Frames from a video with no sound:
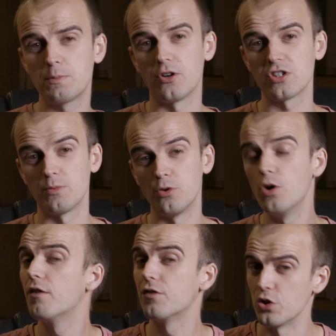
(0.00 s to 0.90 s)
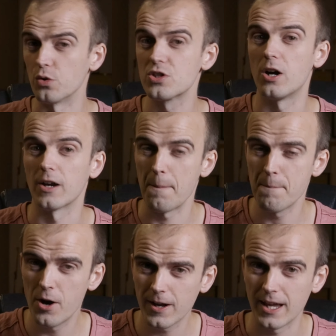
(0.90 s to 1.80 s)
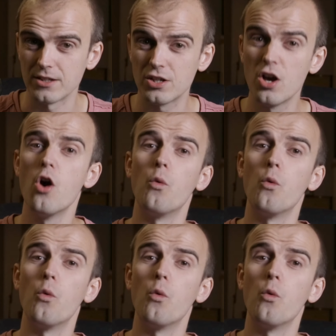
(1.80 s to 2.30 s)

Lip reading: possible for your target market.